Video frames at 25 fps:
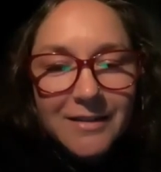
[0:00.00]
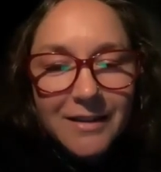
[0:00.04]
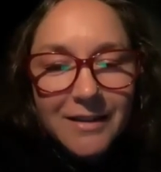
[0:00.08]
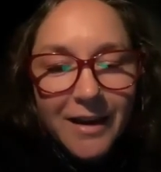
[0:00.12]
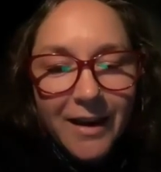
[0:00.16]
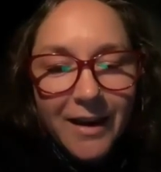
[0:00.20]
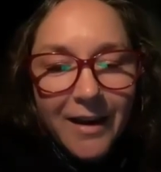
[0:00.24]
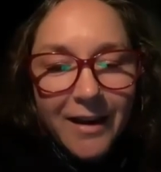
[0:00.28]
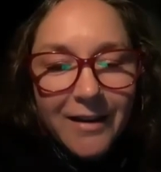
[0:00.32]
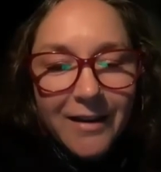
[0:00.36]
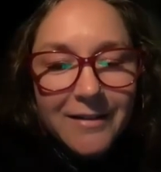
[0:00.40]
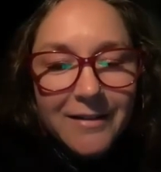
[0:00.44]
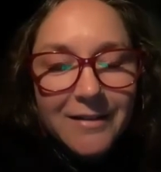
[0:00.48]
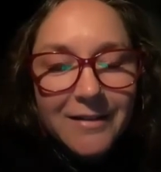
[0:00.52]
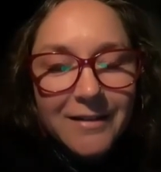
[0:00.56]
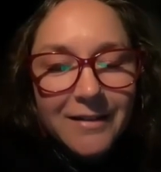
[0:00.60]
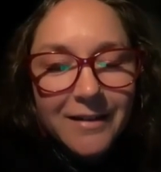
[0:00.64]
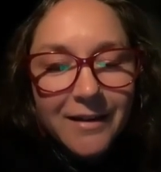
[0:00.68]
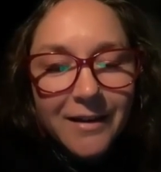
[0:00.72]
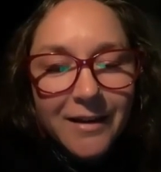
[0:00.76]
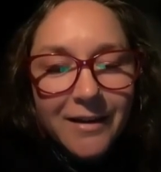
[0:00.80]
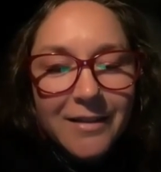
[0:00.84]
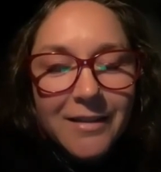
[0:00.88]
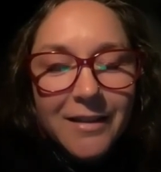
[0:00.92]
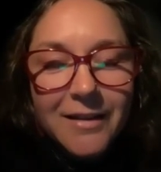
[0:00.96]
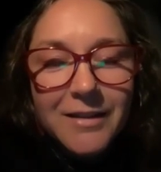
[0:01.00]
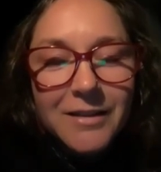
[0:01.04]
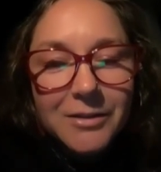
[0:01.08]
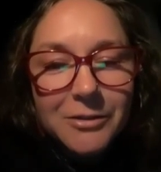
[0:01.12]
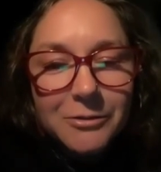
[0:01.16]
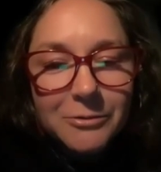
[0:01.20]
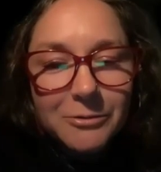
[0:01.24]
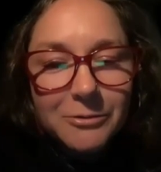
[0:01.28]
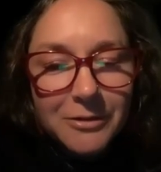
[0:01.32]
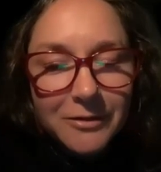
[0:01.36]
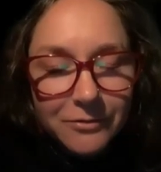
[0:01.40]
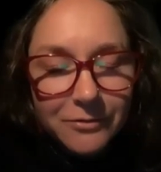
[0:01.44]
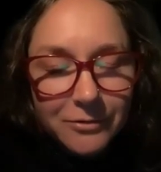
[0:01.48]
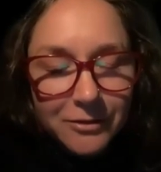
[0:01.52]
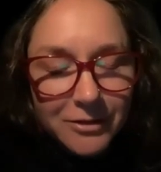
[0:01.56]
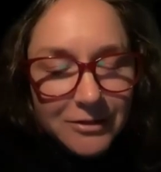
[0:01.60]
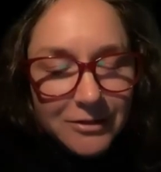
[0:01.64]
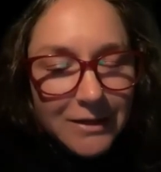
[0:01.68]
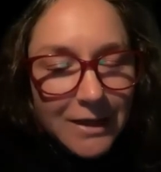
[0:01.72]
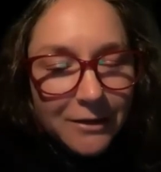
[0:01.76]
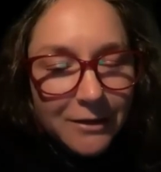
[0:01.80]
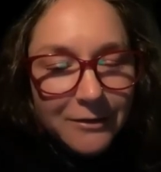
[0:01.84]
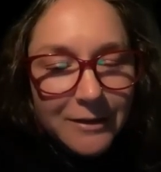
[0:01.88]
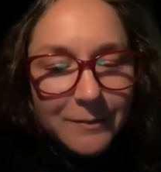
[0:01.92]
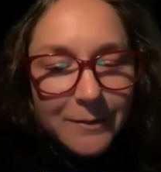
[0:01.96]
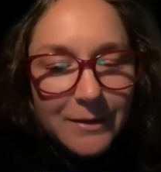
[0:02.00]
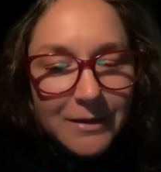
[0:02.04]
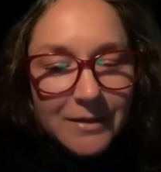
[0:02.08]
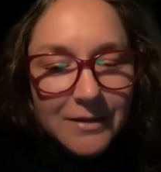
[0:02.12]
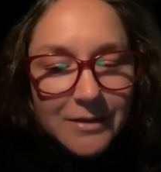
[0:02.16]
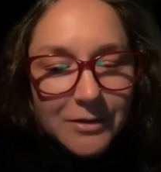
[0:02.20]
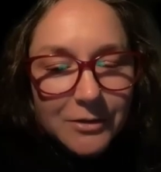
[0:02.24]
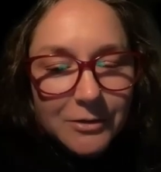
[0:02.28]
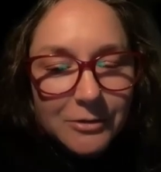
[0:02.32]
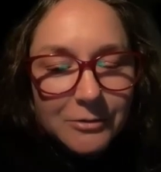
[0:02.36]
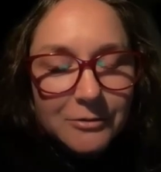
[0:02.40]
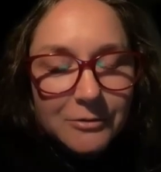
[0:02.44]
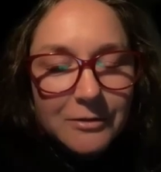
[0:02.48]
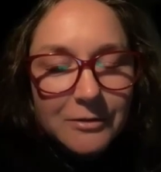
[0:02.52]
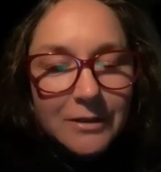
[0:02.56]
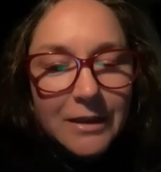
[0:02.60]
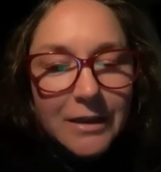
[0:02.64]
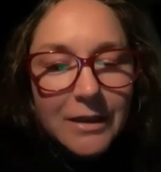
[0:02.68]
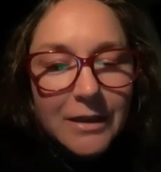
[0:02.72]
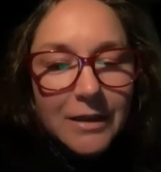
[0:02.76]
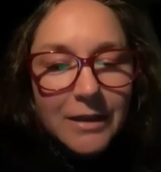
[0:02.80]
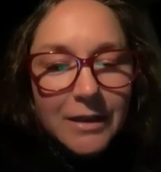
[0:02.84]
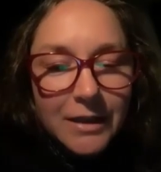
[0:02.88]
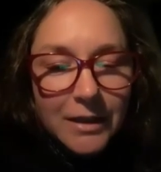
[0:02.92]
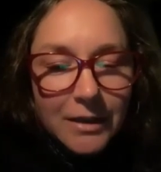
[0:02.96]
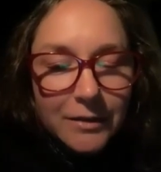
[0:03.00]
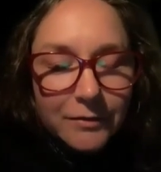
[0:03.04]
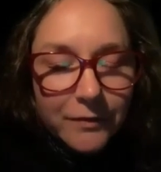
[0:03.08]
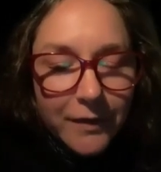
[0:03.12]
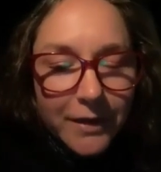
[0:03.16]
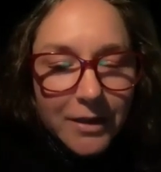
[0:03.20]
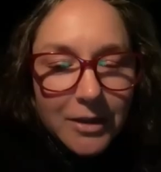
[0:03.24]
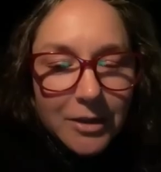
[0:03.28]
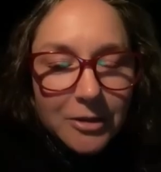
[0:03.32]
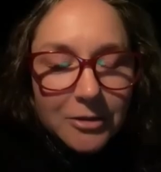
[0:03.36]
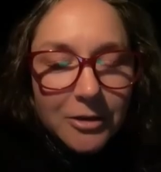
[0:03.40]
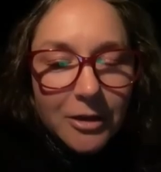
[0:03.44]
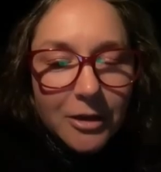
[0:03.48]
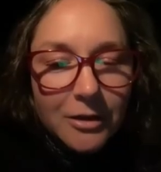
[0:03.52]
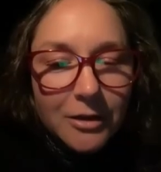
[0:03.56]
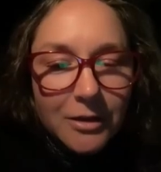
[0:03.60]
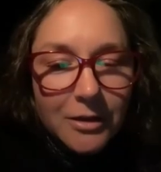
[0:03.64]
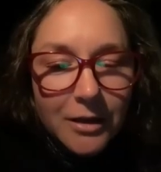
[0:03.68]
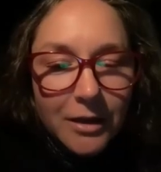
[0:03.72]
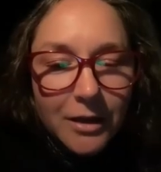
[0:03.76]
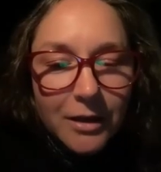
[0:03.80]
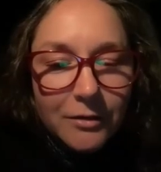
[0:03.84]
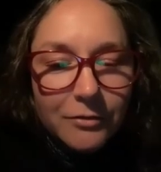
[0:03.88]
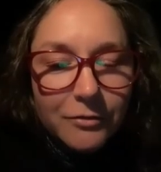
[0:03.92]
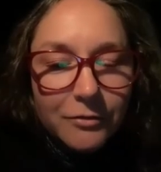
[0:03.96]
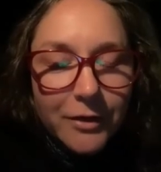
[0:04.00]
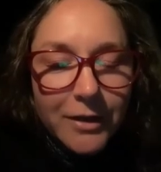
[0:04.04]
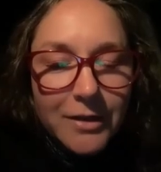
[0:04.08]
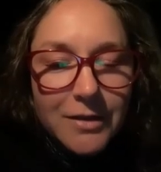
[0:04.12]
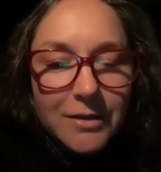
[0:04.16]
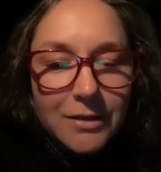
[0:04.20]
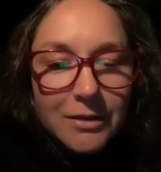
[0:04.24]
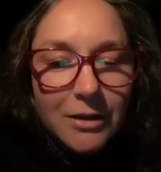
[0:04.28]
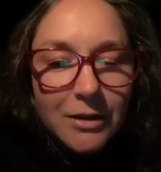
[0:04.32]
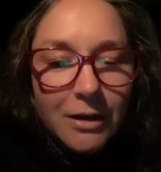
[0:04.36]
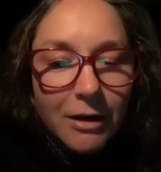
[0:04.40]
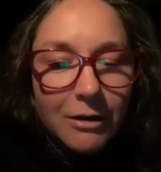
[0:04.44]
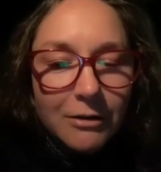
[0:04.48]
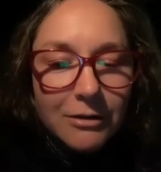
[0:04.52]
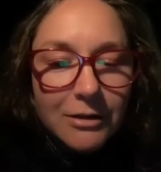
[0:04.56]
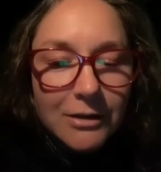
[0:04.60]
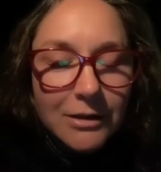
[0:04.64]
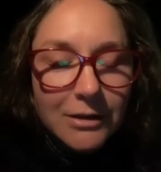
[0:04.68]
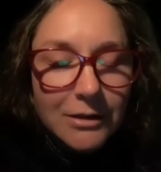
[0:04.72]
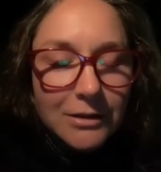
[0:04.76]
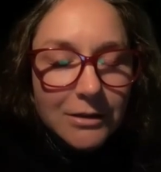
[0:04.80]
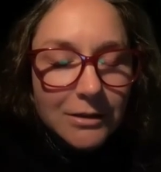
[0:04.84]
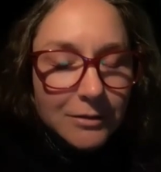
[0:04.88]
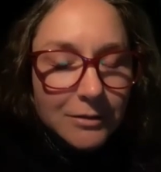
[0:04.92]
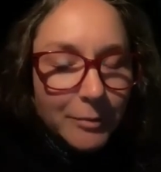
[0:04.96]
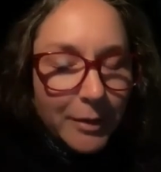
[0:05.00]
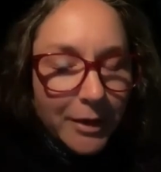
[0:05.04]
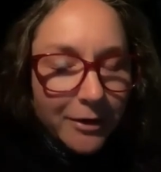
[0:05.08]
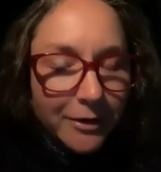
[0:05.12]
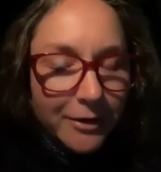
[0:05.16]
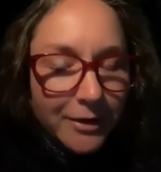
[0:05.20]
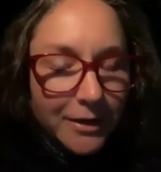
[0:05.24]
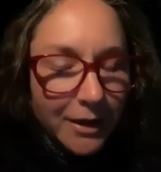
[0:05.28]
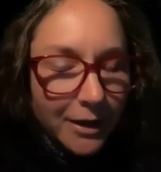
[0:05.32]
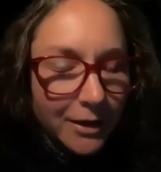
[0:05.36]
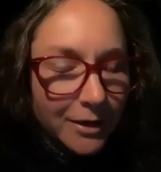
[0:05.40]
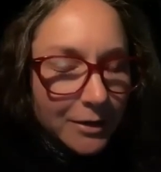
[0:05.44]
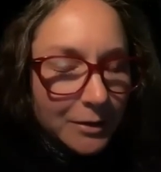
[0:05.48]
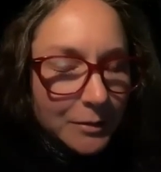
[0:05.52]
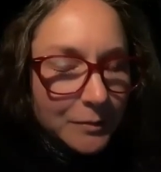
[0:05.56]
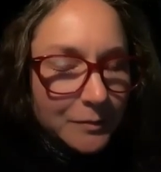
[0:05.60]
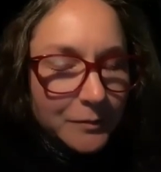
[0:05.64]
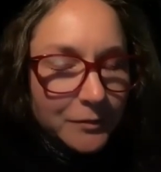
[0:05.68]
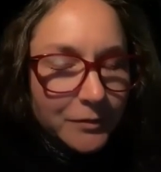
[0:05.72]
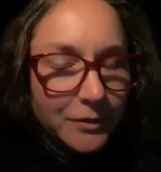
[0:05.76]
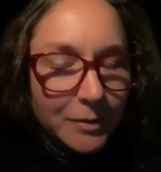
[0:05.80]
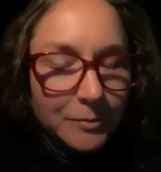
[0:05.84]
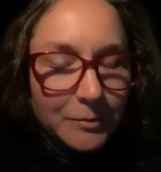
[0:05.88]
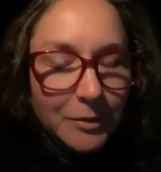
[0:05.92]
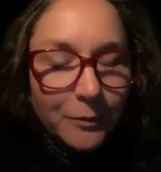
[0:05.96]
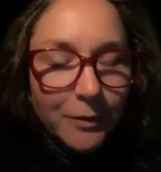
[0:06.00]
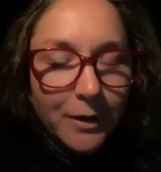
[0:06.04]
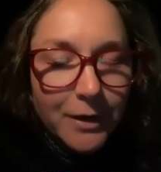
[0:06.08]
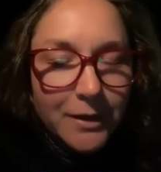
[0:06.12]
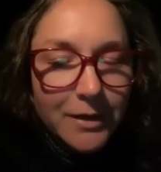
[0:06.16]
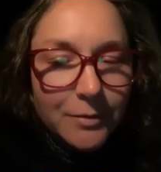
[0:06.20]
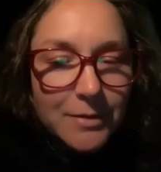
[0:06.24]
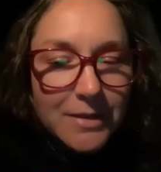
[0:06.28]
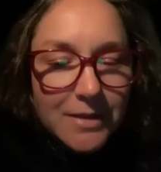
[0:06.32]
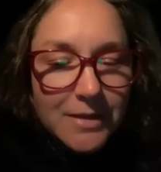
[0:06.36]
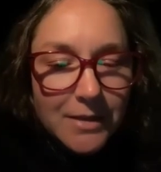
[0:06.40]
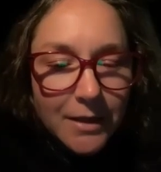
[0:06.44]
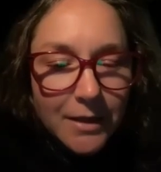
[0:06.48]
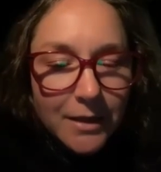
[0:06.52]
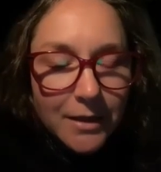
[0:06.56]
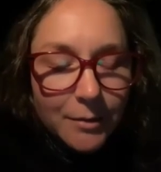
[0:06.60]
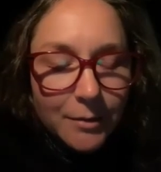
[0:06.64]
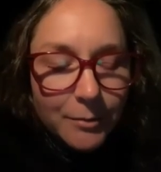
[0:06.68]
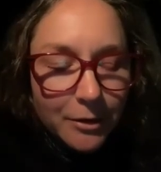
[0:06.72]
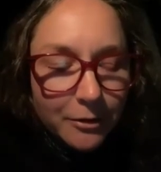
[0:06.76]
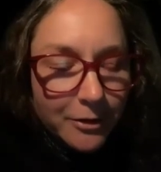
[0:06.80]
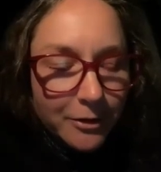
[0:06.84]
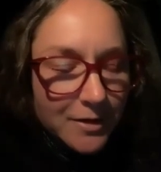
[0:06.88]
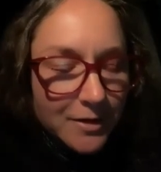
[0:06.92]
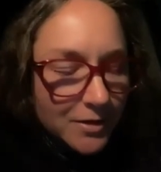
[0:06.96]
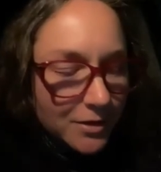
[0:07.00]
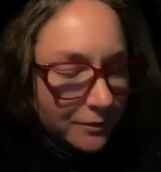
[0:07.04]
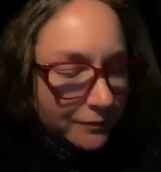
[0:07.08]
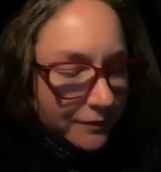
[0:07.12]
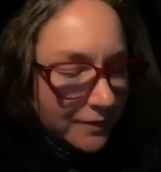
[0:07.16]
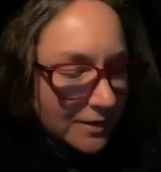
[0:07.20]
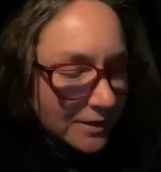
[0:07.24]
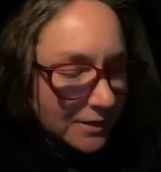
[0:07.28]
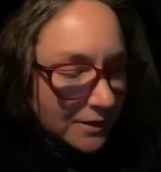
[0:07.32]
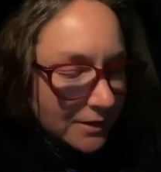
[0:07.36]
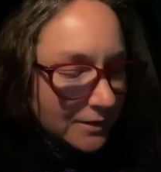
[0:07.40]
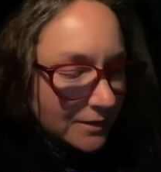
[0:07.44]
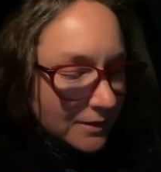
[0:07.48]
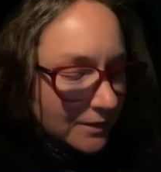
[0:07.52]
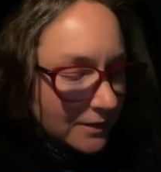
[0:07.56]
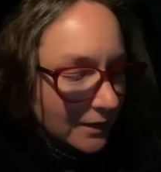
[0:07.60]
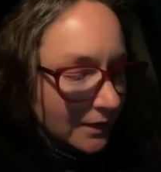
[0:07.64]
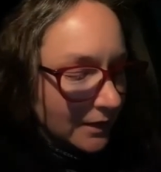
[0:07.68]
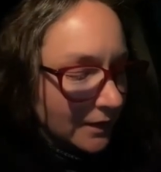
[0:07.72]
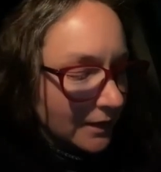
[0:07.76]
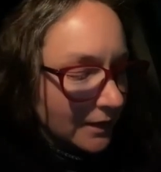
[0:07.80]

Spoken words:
And thank you for allowing me to invite along a friend and colleague, Perry Karam from the YMCA Immigrant Services,